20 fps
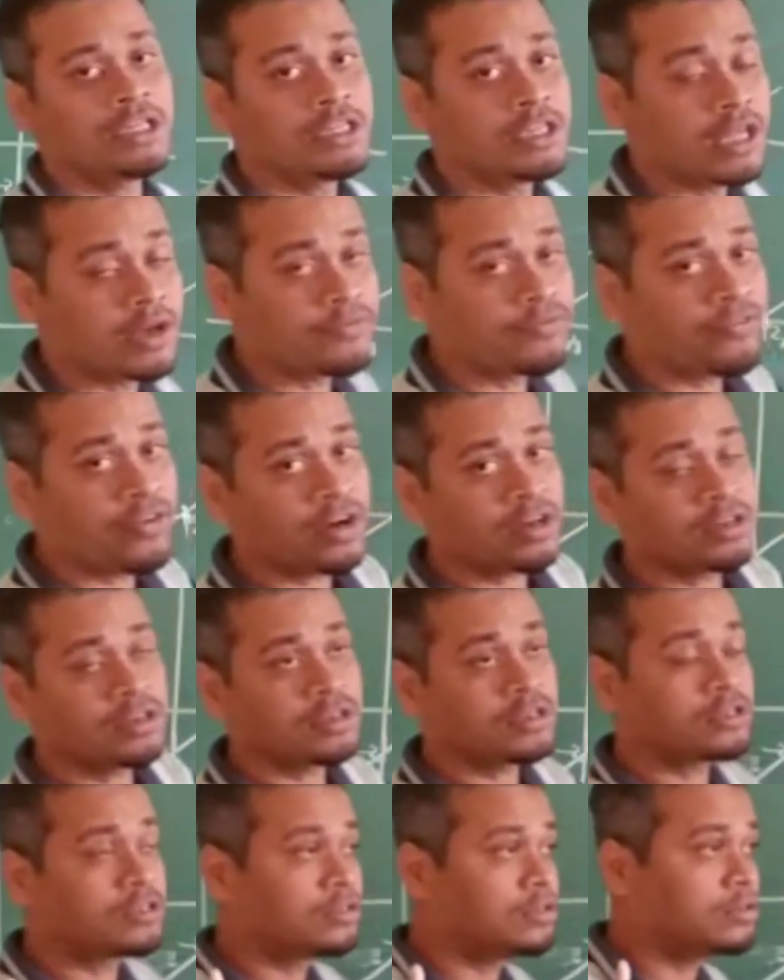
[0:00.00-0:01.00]
the
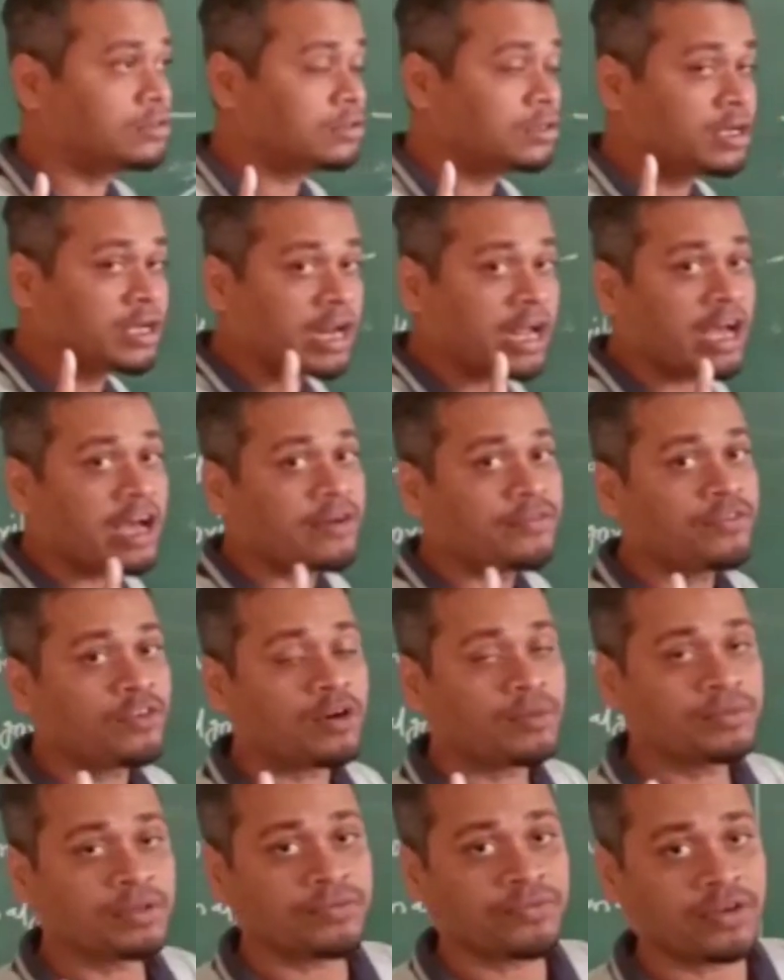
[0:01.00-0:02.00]
graph
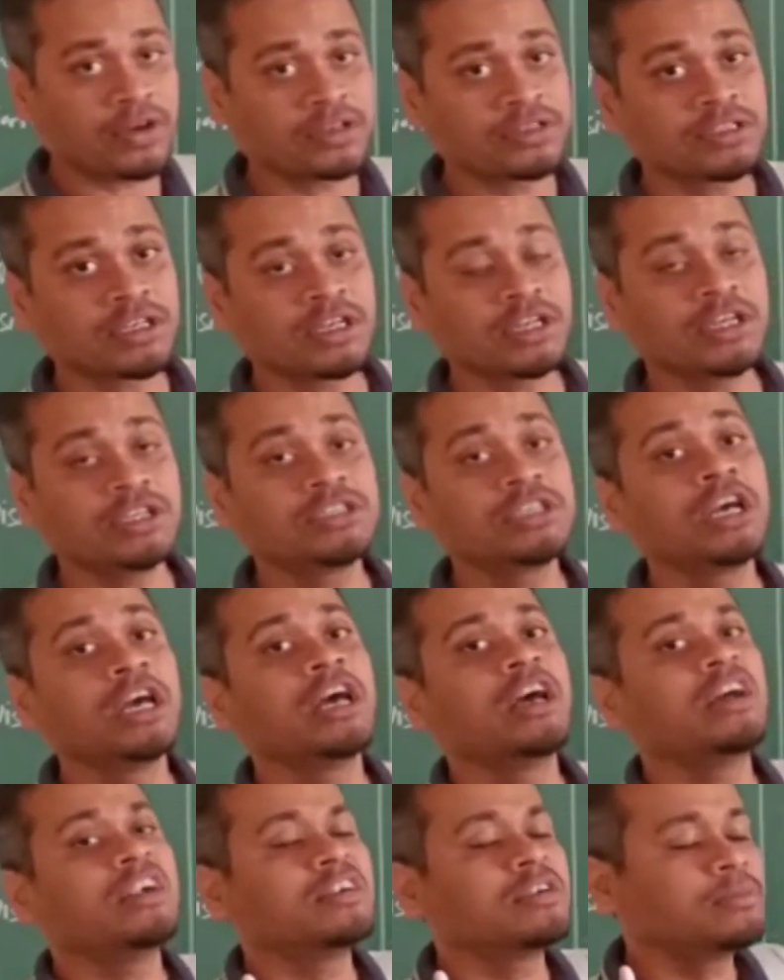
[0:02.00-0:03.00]
of the function
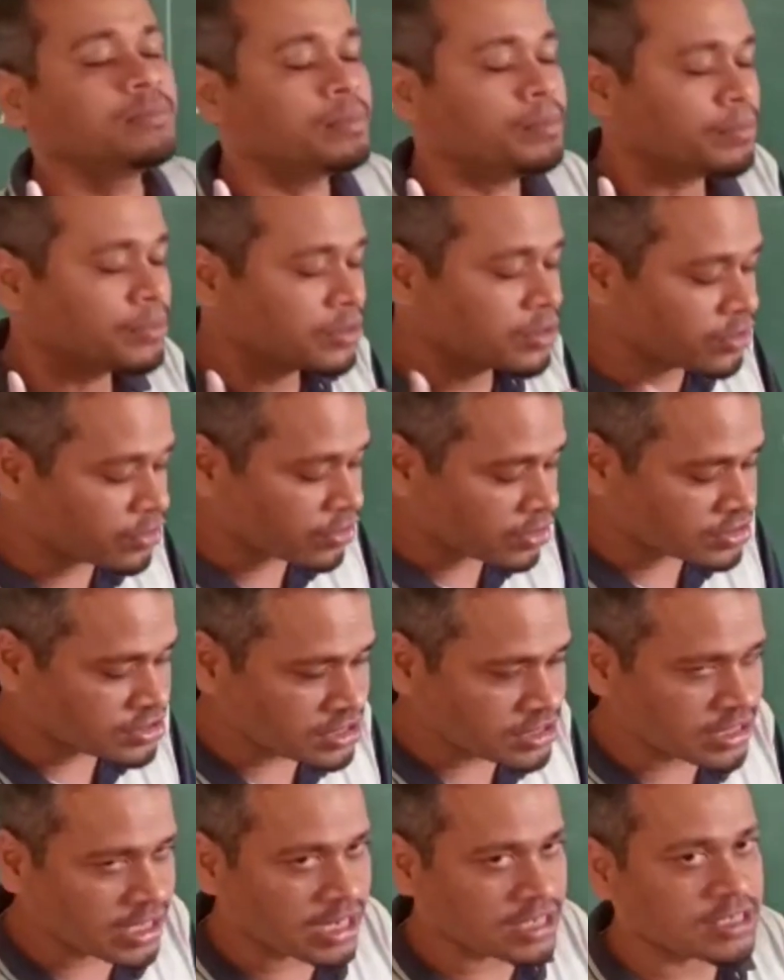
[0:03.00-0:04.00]
is
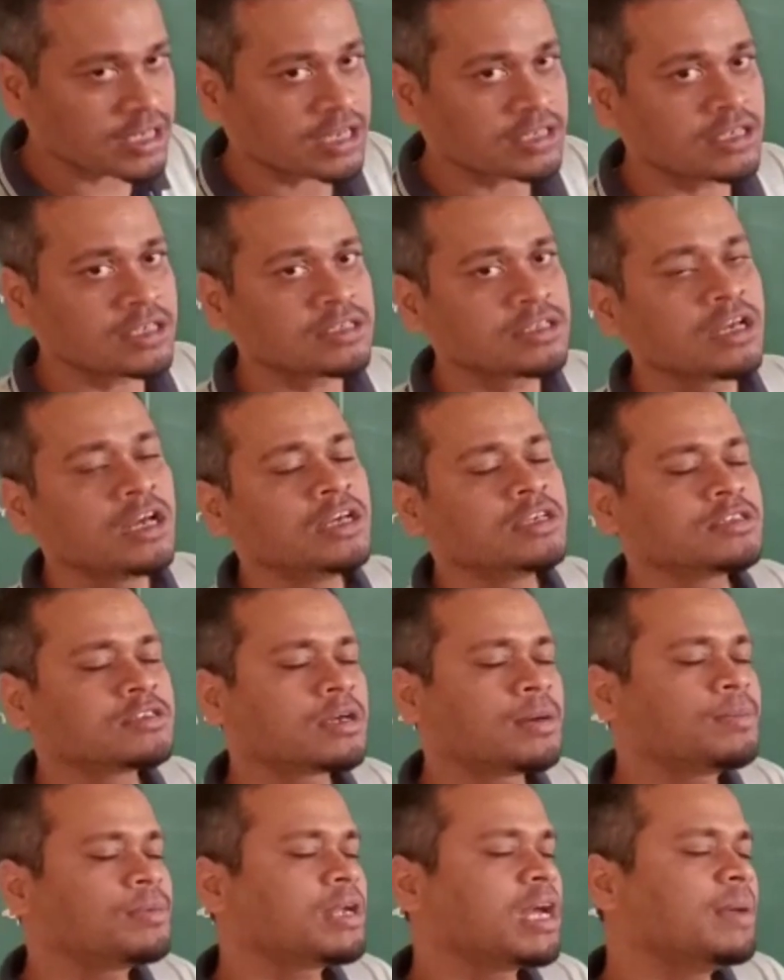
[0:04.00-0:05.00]
crossing the x-axis.
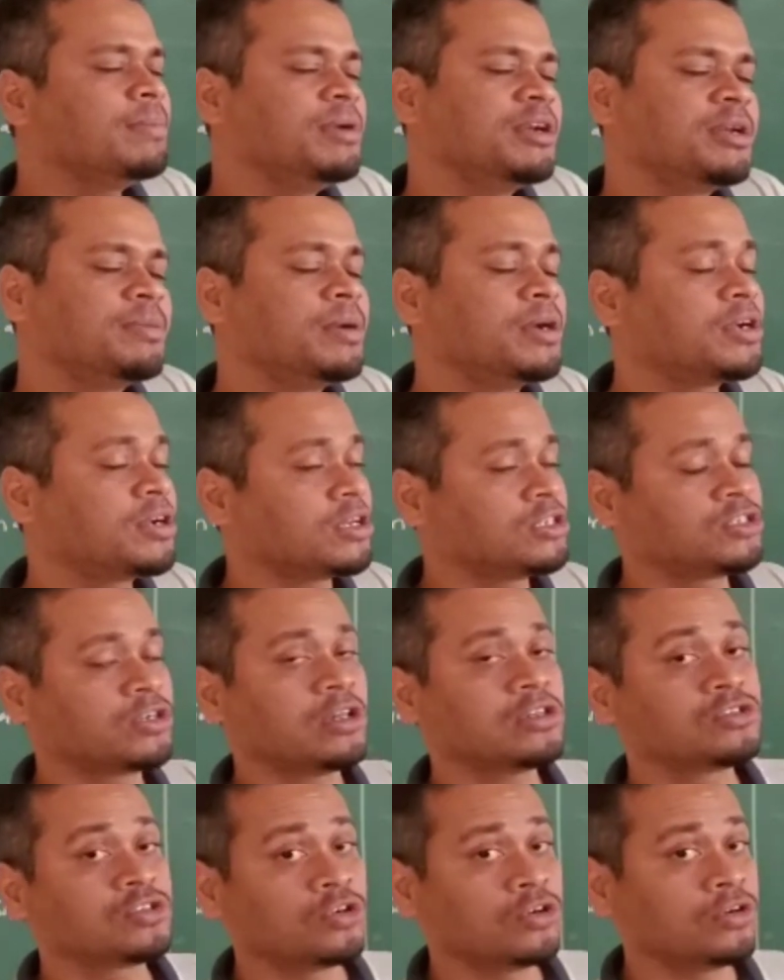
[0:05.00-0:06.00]
Sometimes it may touch
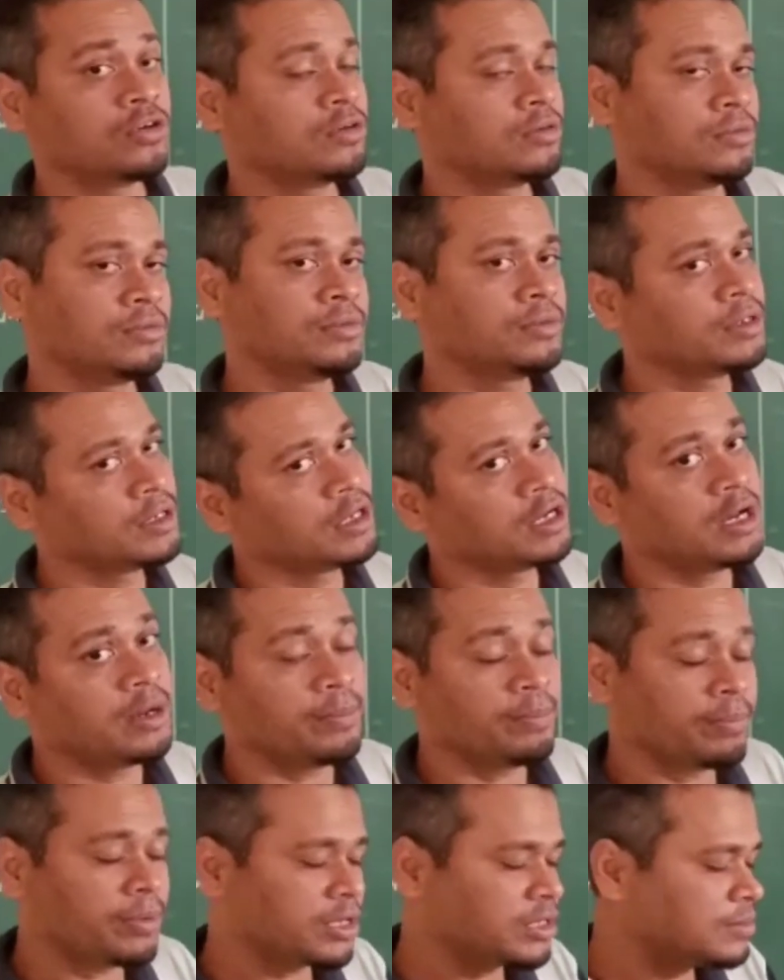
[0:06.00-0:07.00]
also,
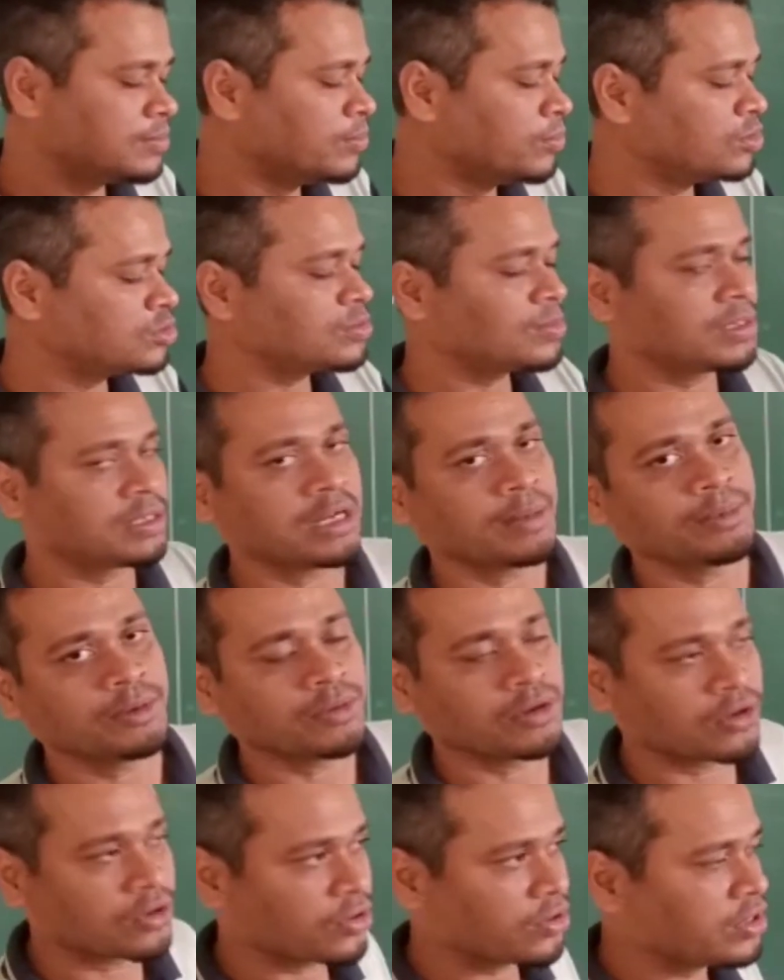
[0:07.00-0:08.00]
but most of the time
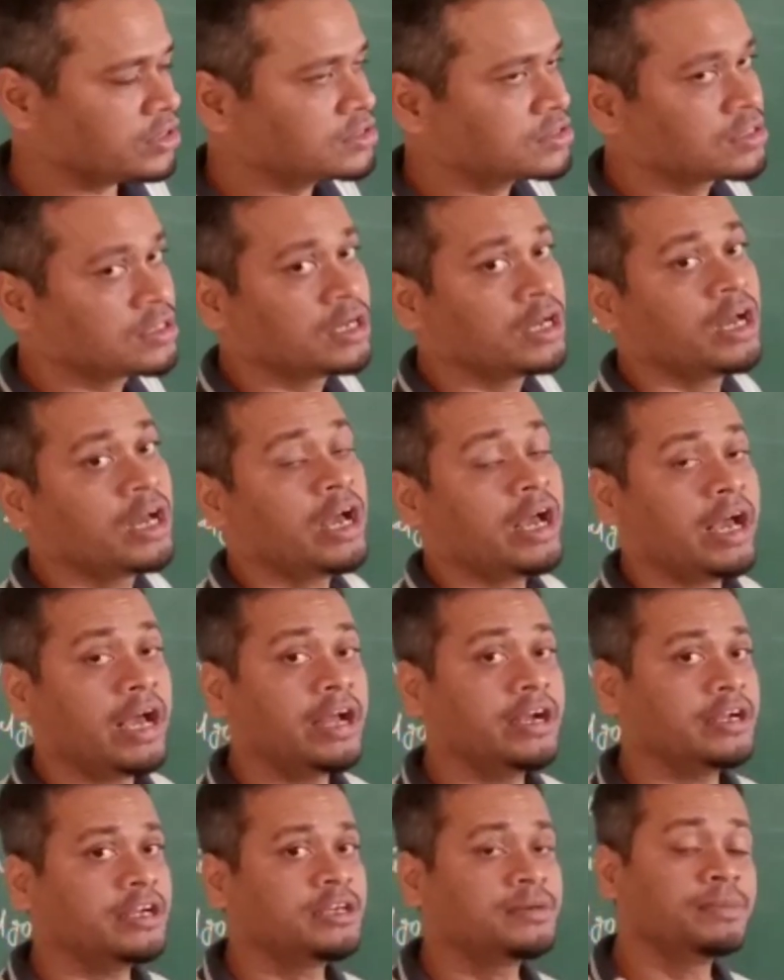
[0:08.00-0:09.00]
it will cross
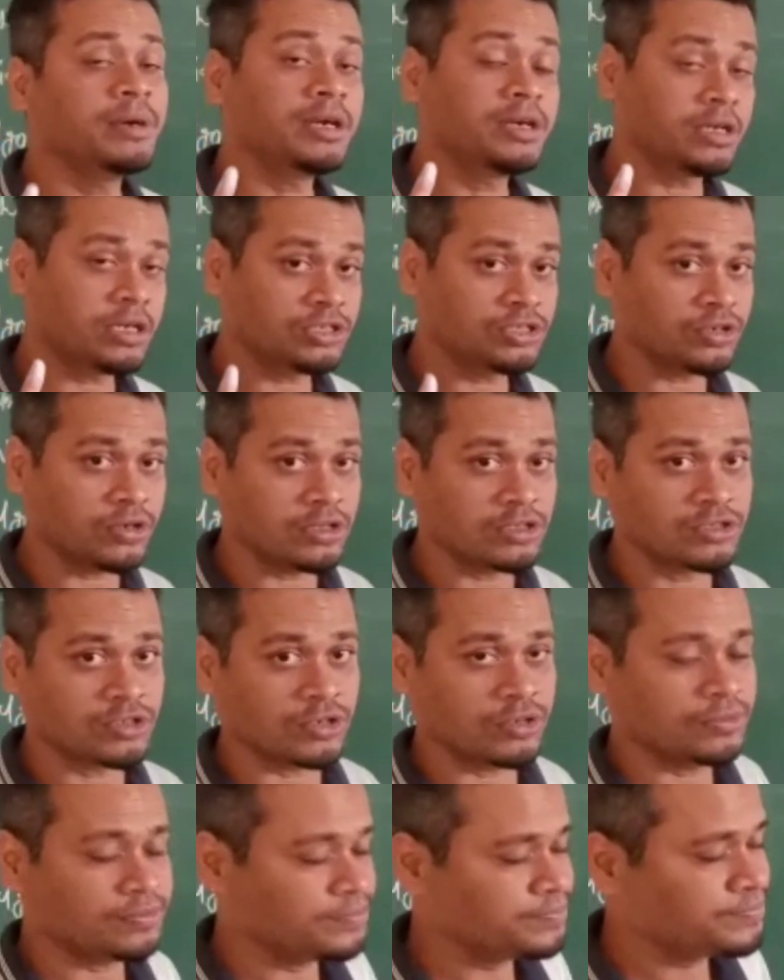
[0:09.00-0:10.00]
and it may touch
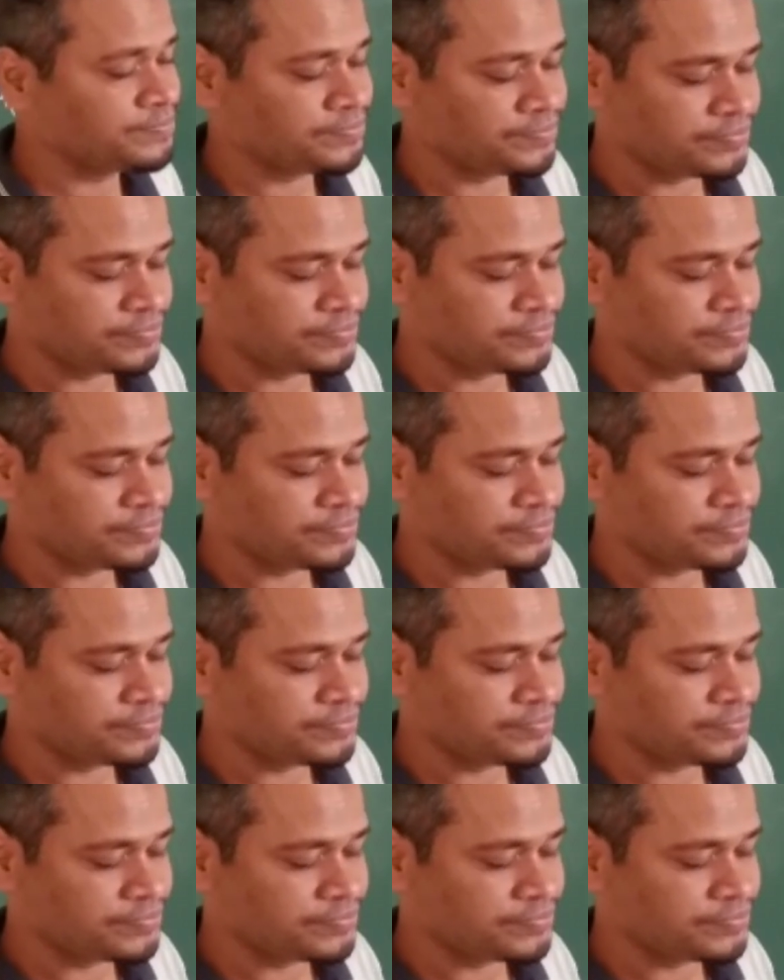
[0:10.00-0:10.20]
also.